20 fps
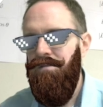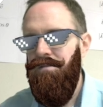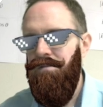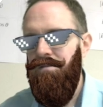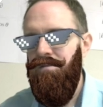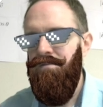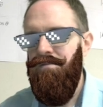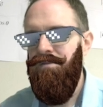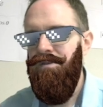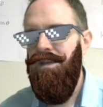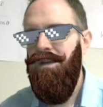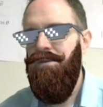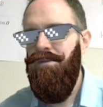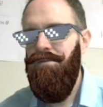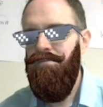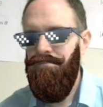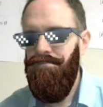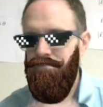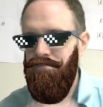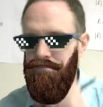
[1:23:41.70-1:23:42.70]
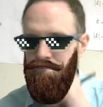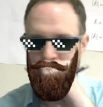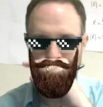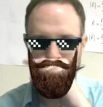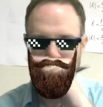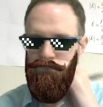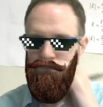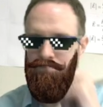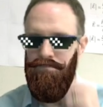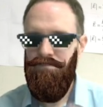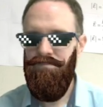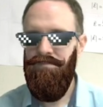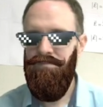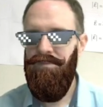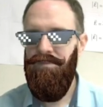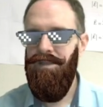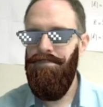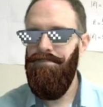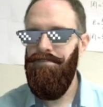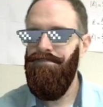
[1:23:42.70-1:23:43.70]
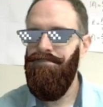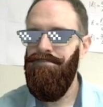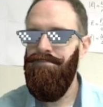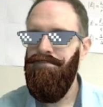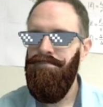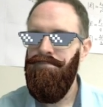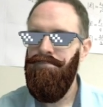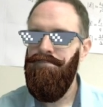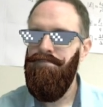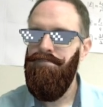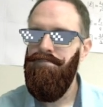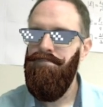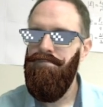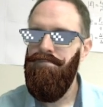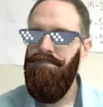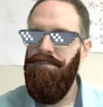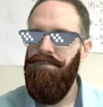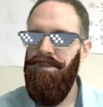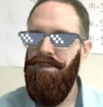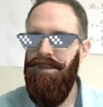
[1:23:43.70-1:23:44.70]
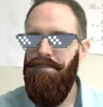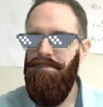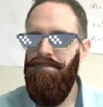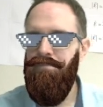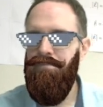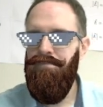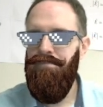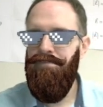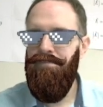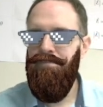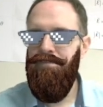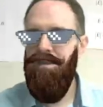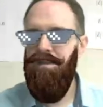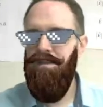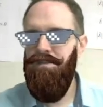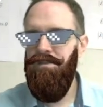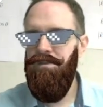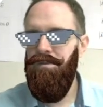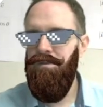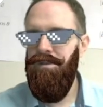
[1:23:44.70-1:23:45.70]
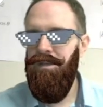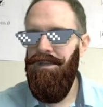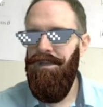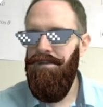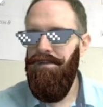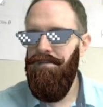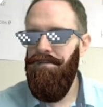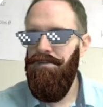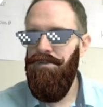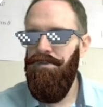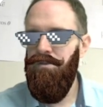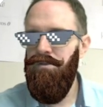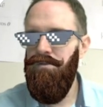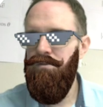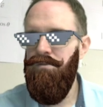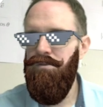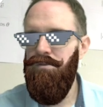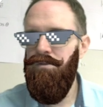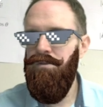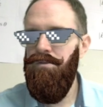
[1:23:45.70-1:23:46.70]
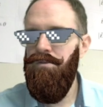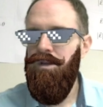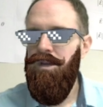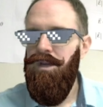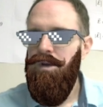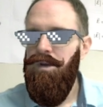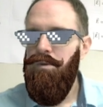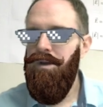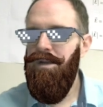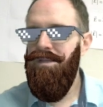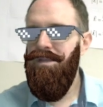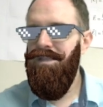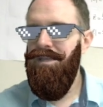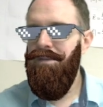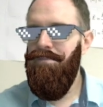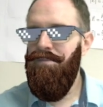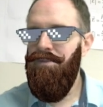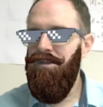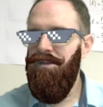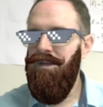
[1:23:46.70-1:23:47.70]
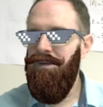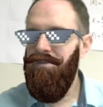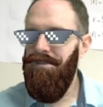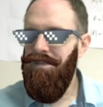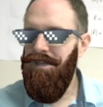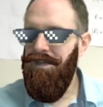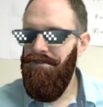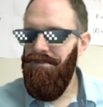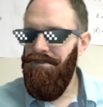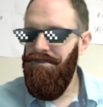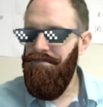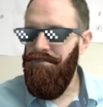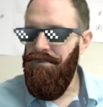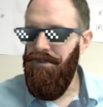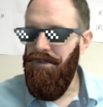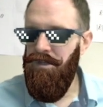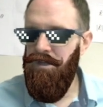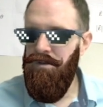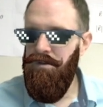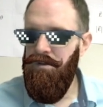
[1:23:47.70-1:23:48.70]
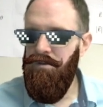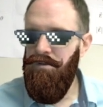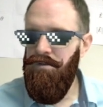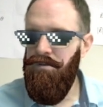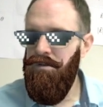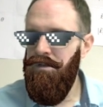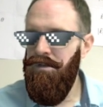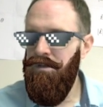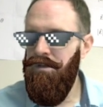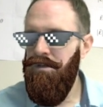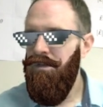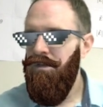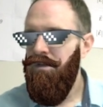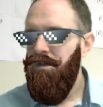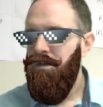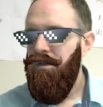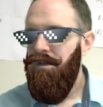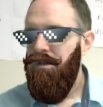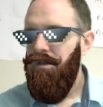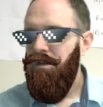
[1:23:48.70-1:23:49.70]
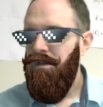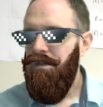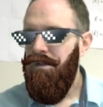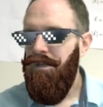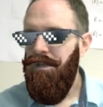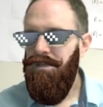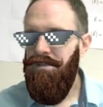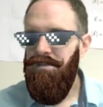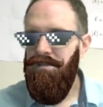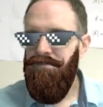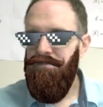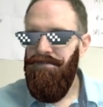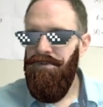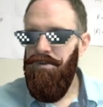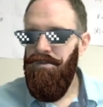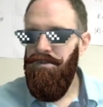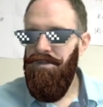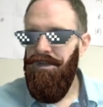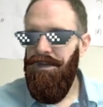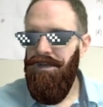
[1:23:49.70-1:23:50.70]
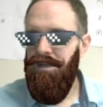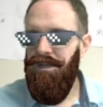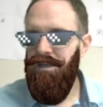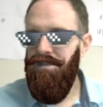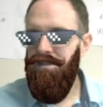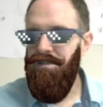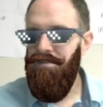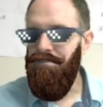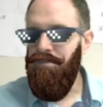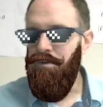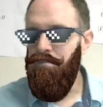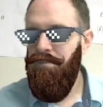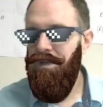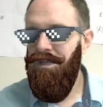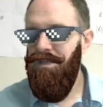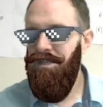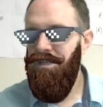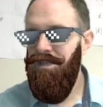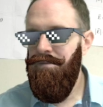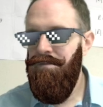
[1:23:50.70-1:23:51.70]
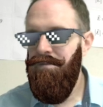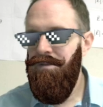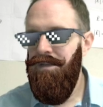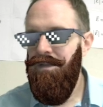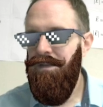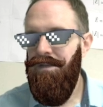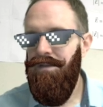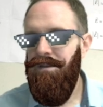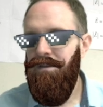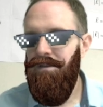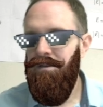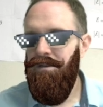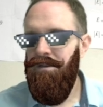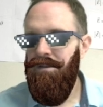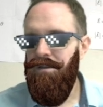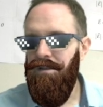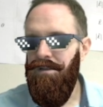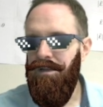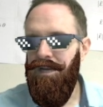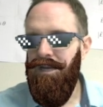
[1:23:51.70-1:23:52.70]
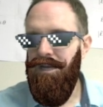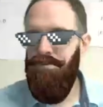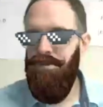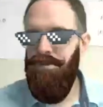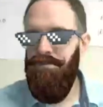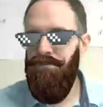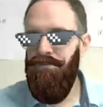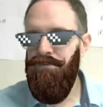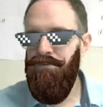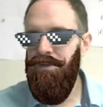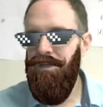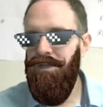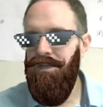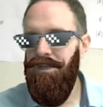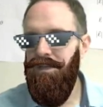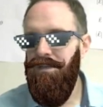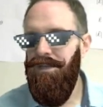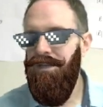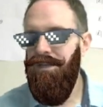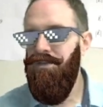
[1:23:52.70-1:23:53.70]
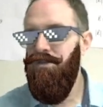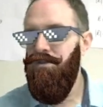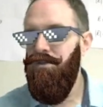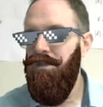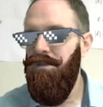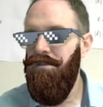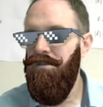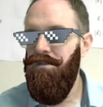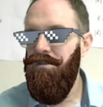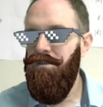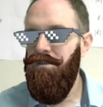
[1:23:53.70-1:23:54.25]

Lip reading: for that one. Right. Okay, let's go with that. One example of Compton scattering is below. The incident photon has this momentum. It collides with a free electron